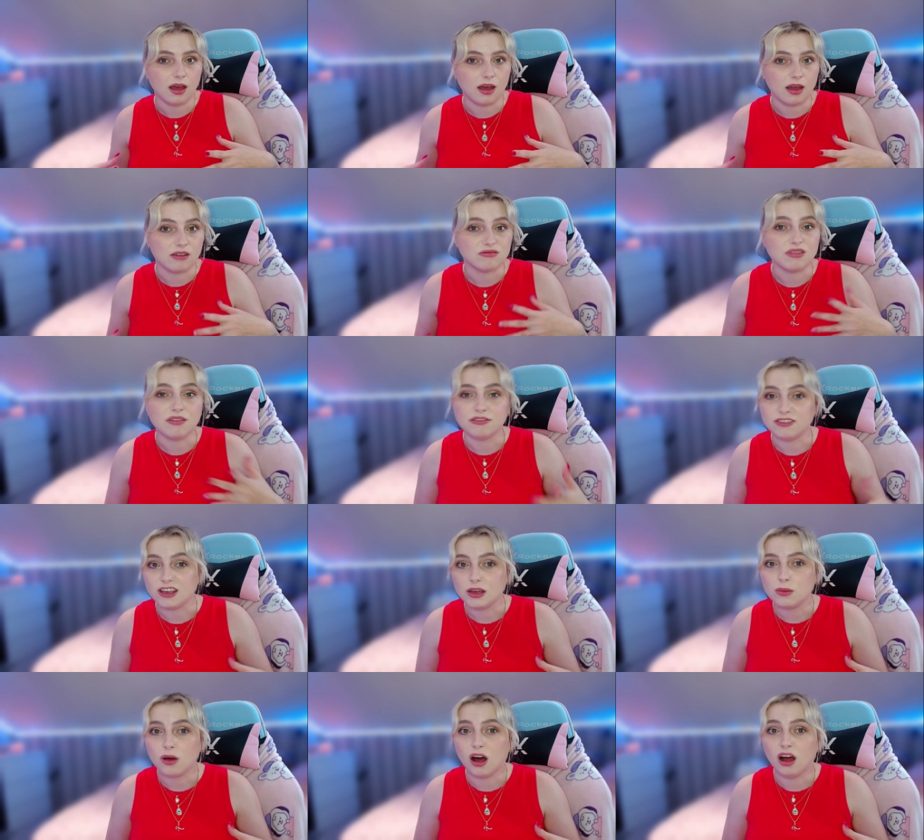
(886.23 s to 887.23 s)

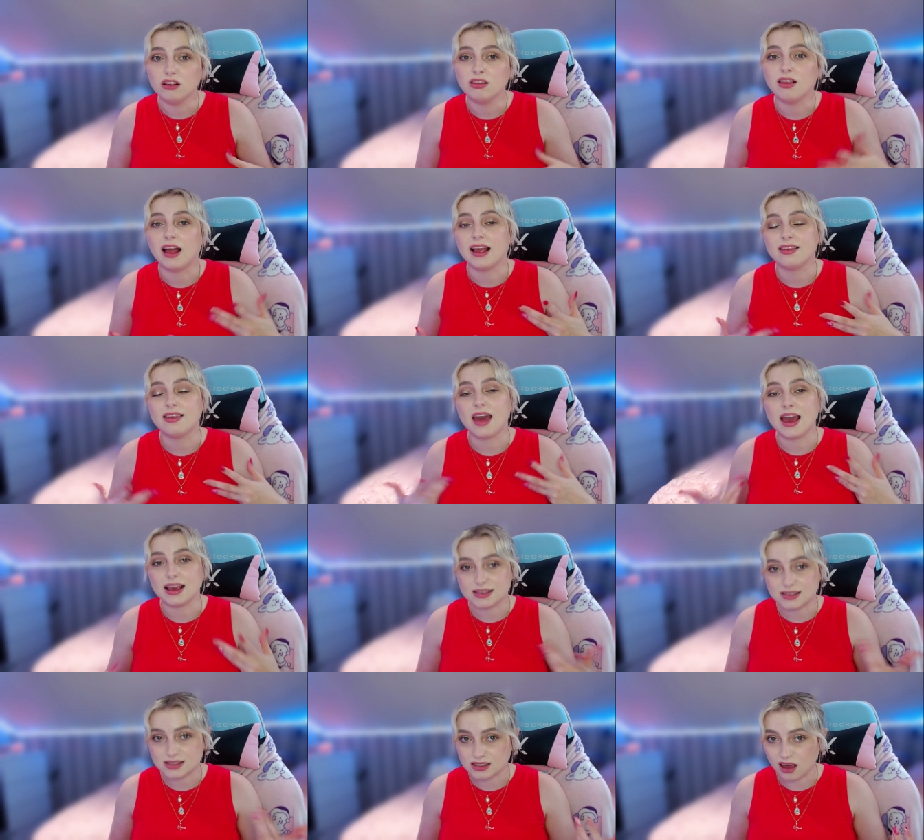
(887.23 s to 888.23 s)
review on, like the
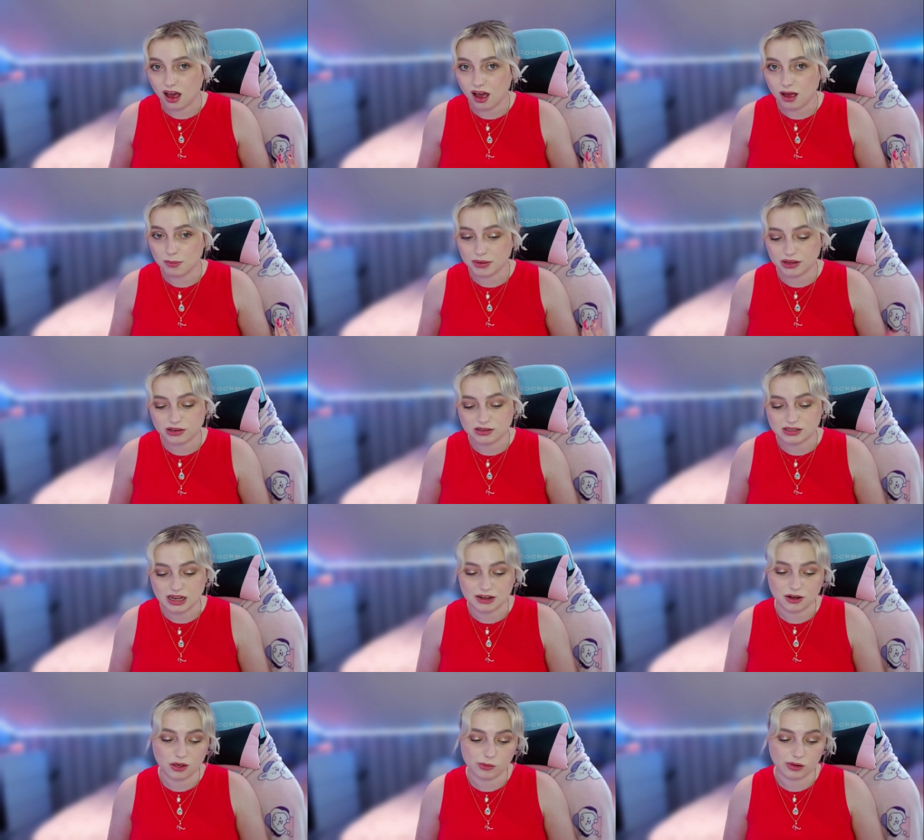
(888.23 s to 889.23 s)
ACR, because I
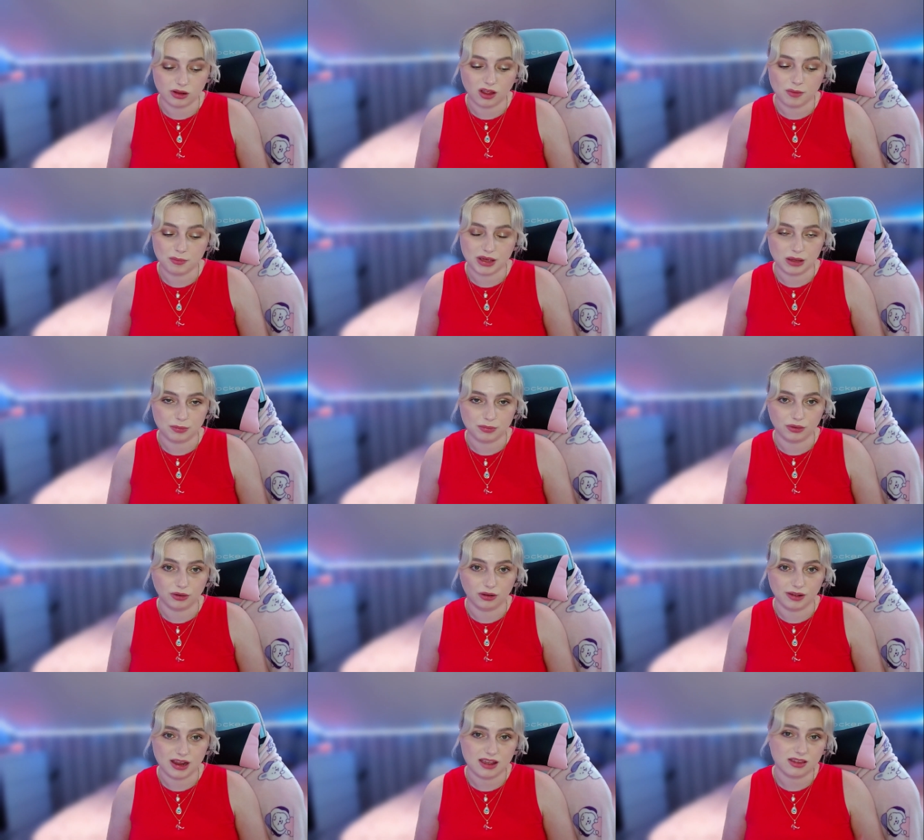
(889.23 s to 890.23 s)
know a lot of
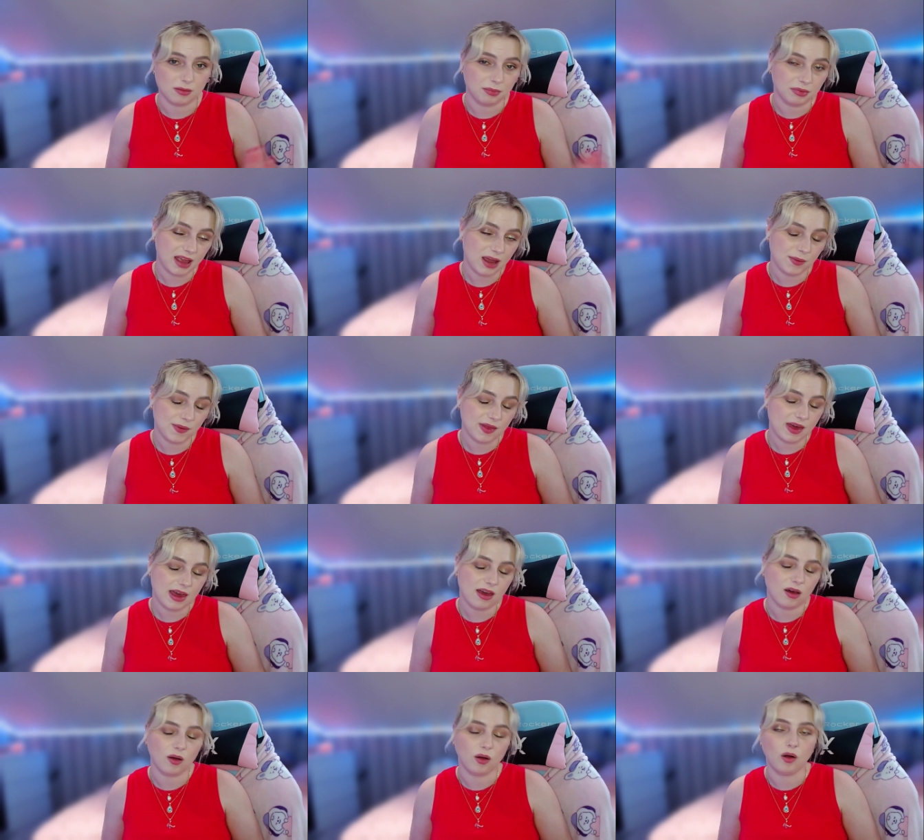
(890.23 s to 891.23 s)
people either play with
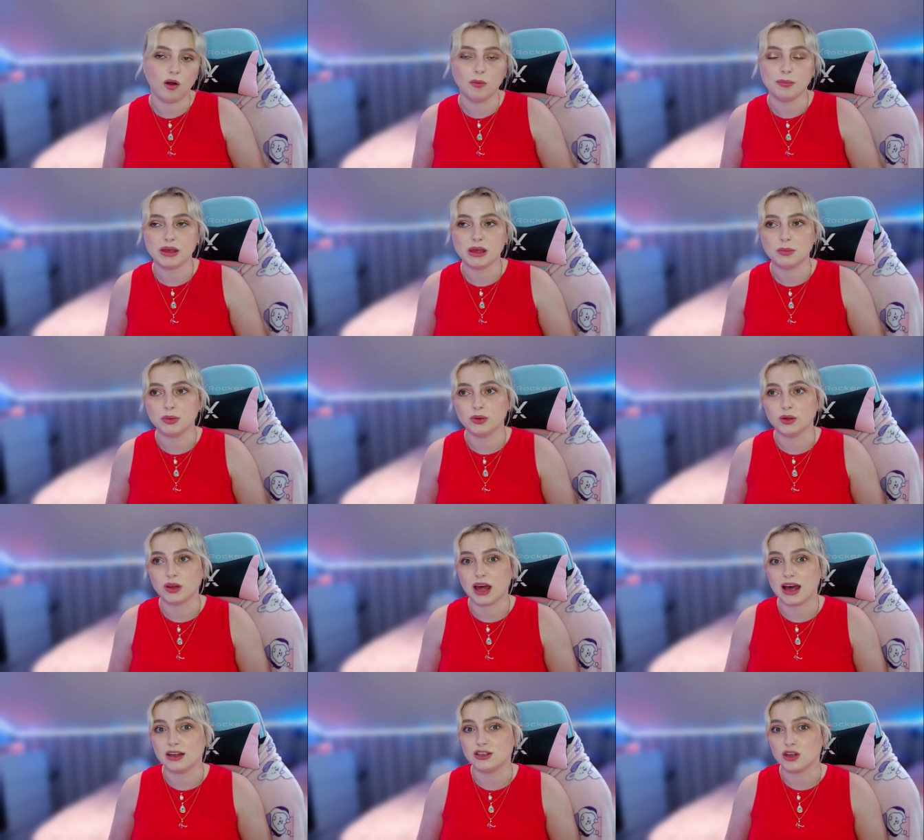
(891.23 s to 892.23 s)
it or people
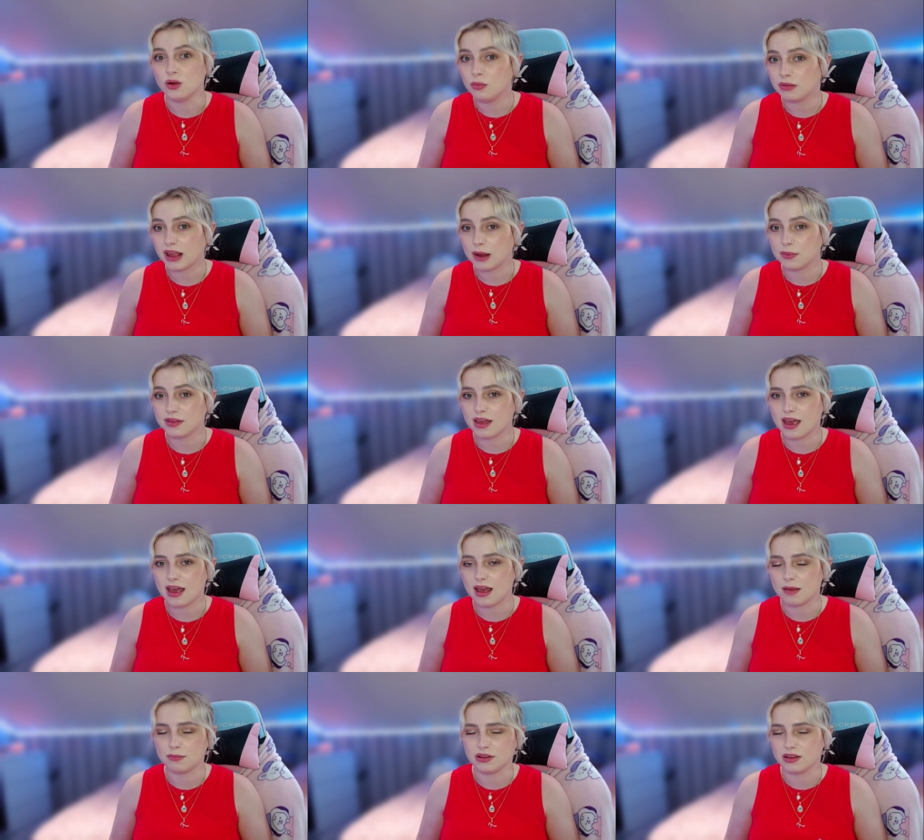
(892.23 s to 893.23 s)
that don't play with it
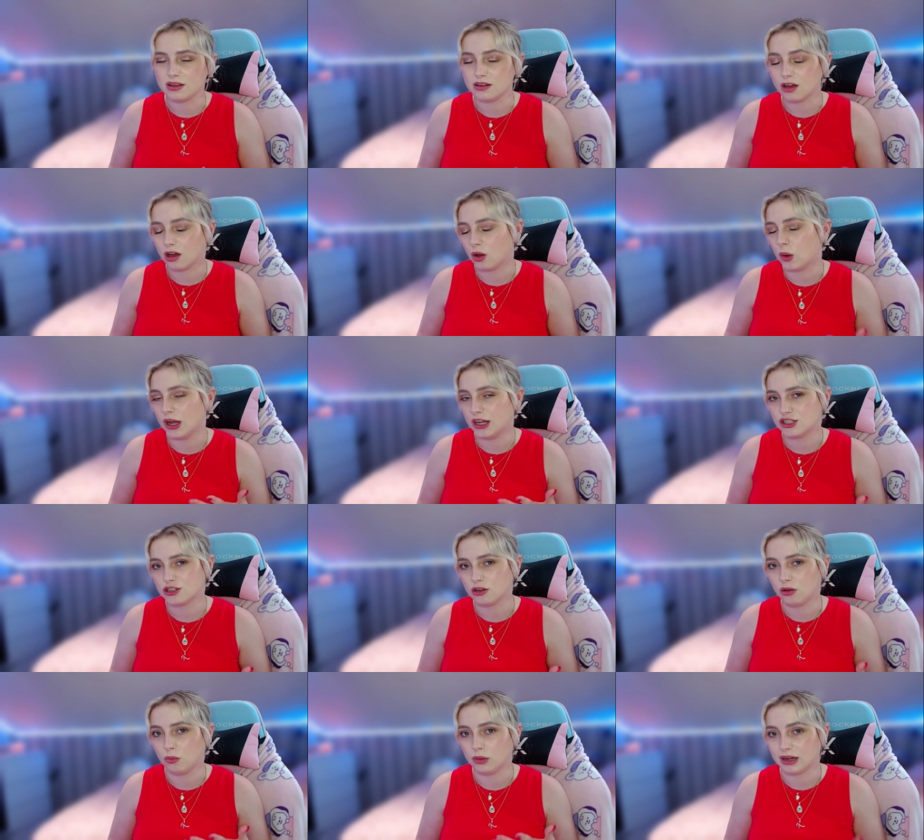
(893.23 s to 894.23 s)
but they're not quite
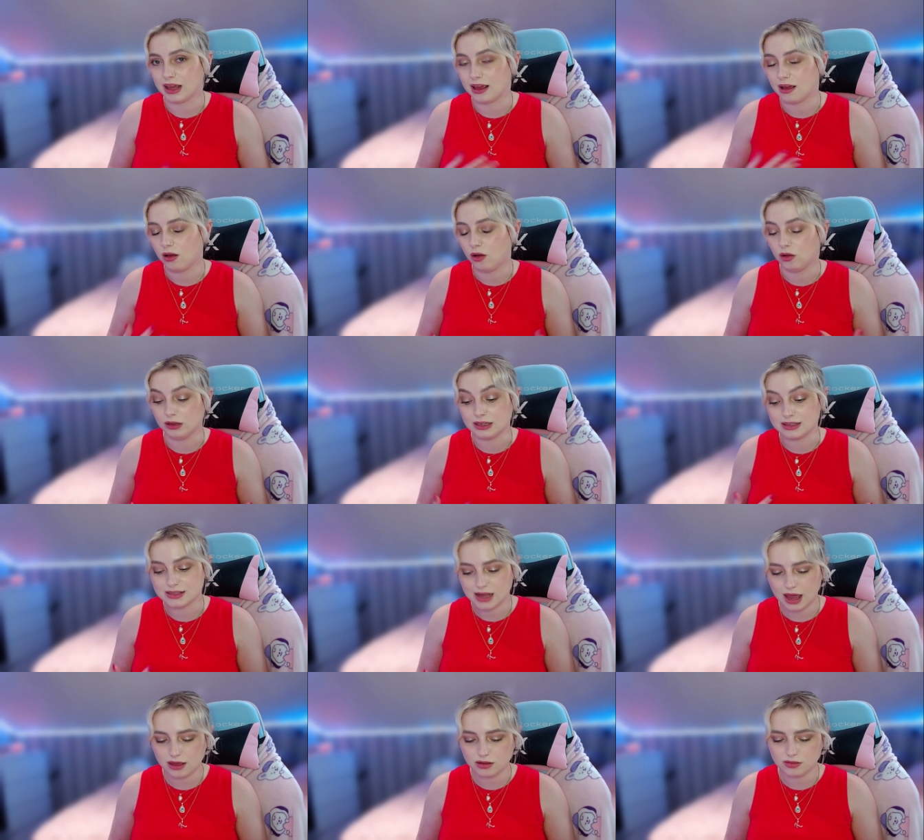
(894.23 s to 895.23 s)
sure what it all
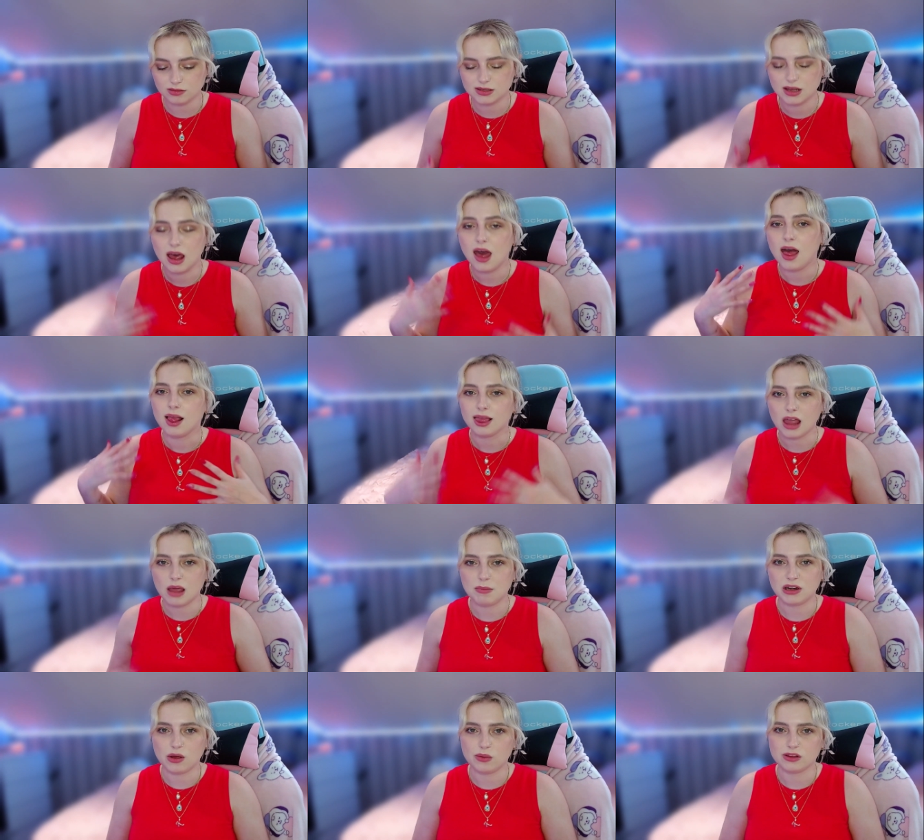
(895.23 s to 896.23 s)
entails, let
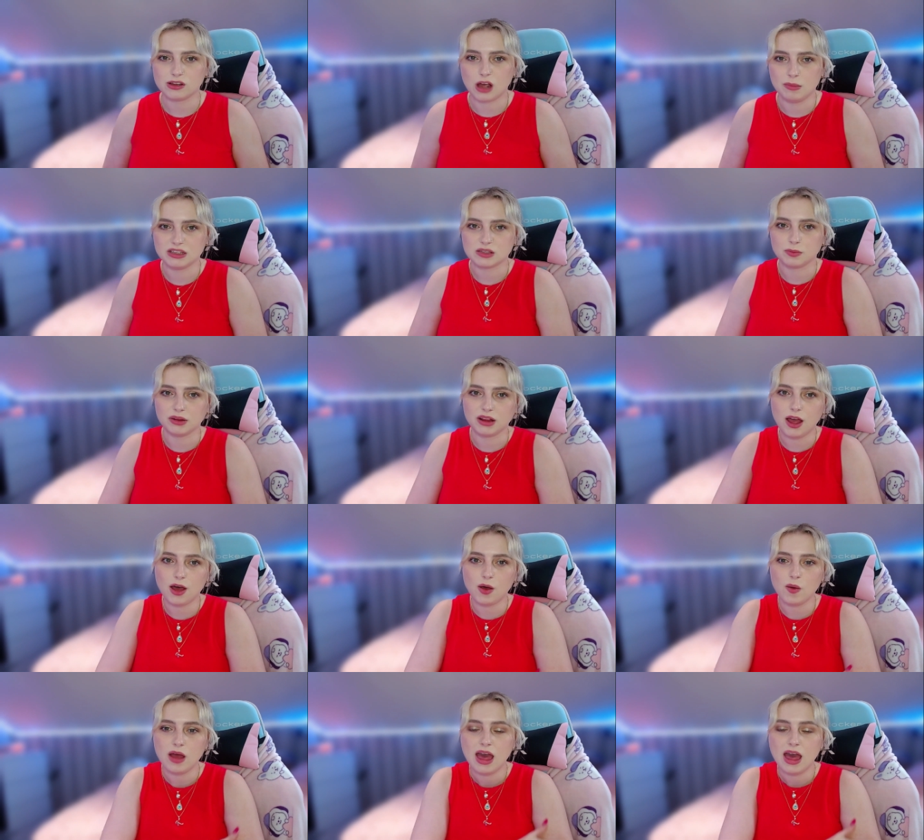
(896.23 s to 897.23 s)
me know in the comments
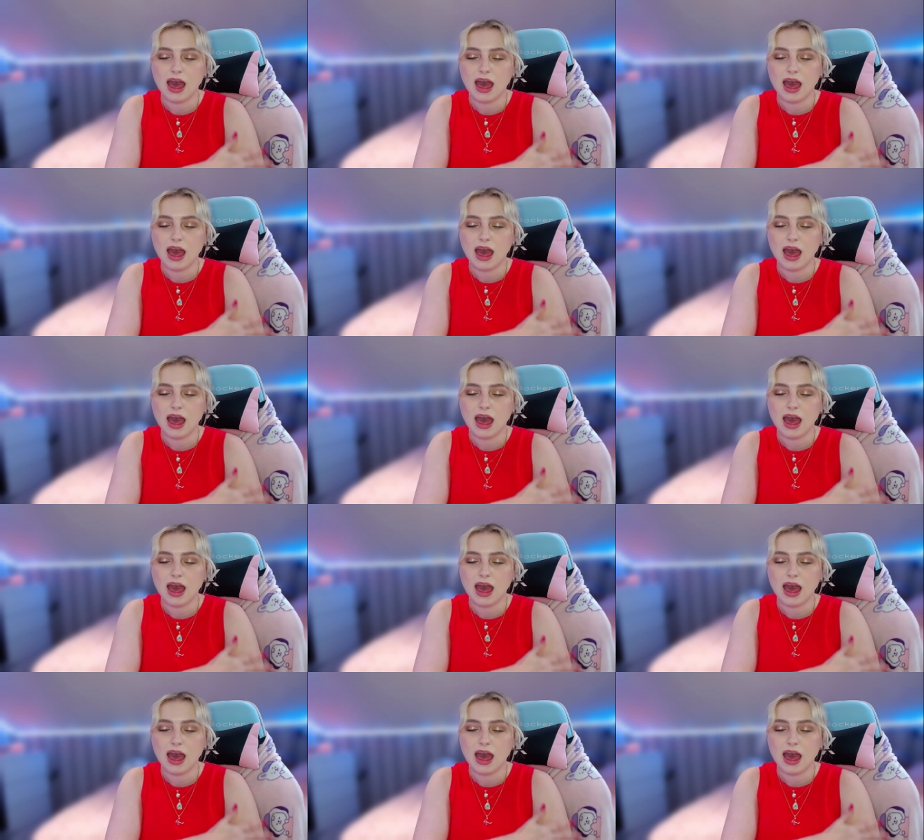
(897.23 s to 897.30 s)
below.